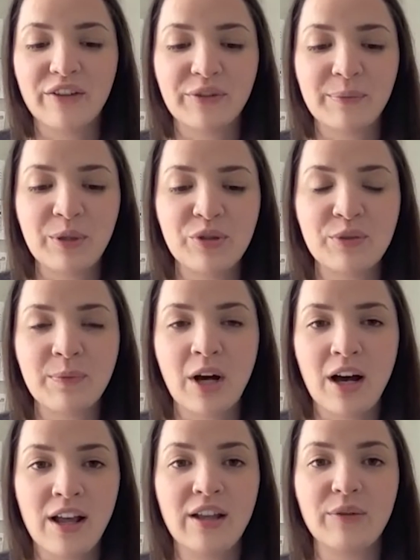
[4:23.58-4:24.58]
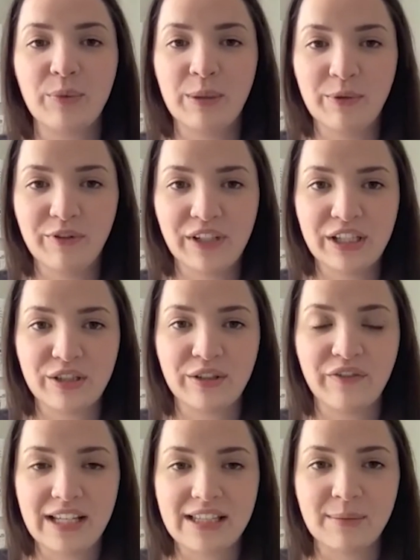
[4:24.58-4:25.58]
from you, Jamal, we move into
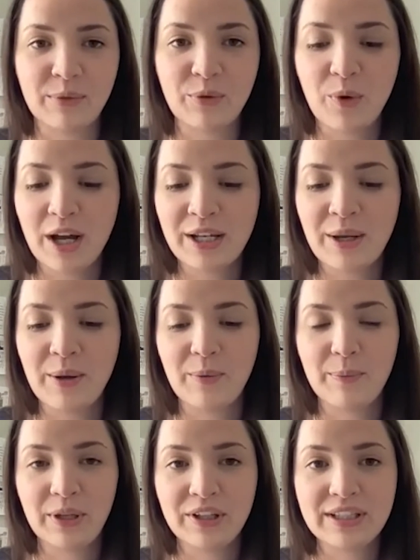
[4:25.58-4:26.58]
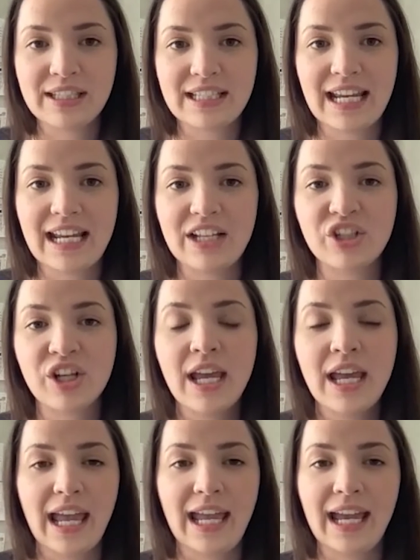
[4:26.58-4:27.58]
phase number 1, build stage.
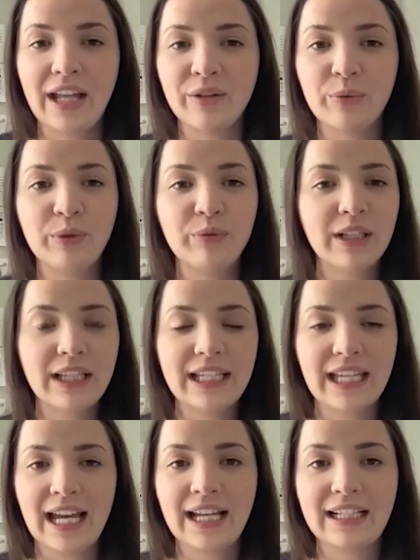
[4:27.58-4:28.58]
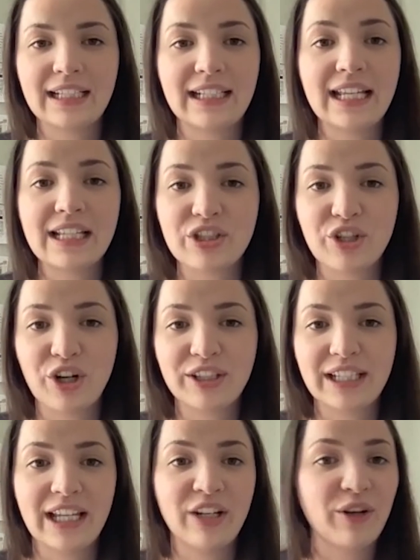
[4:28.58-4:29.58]
And we really can't get
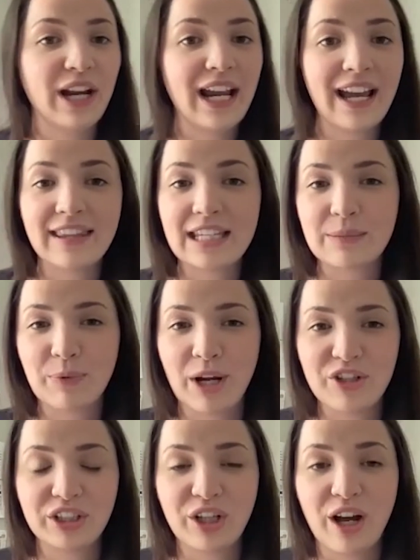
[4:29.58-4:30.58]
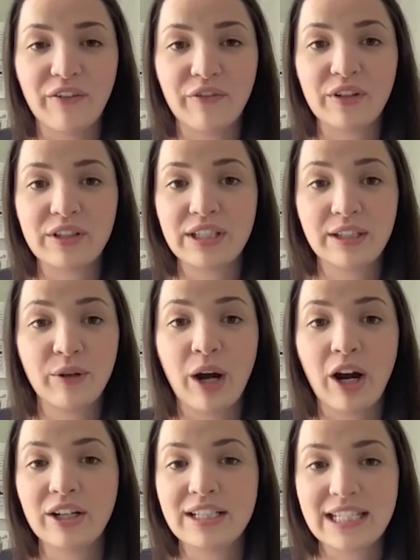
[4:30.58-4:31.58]
started or hand this project off to
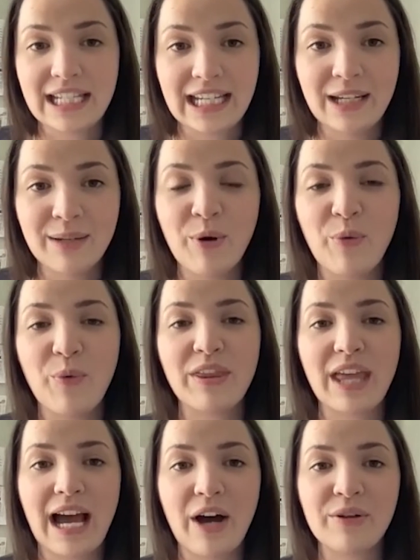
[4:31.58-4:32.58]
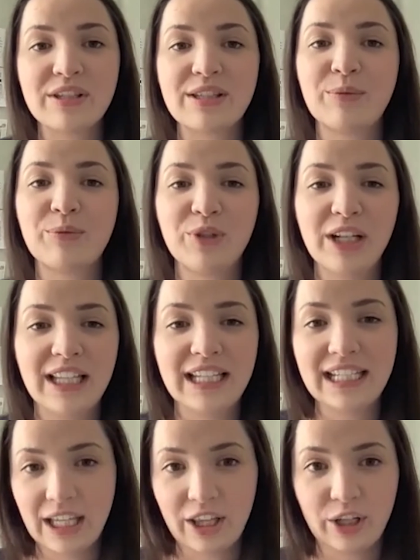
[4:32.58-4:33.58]
our team without some really
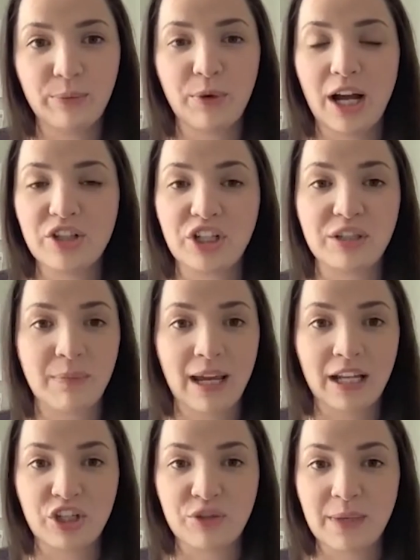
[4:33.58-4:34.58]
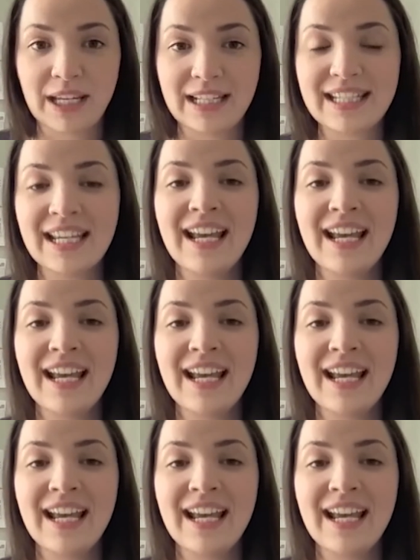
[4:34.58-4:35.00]
killer project management.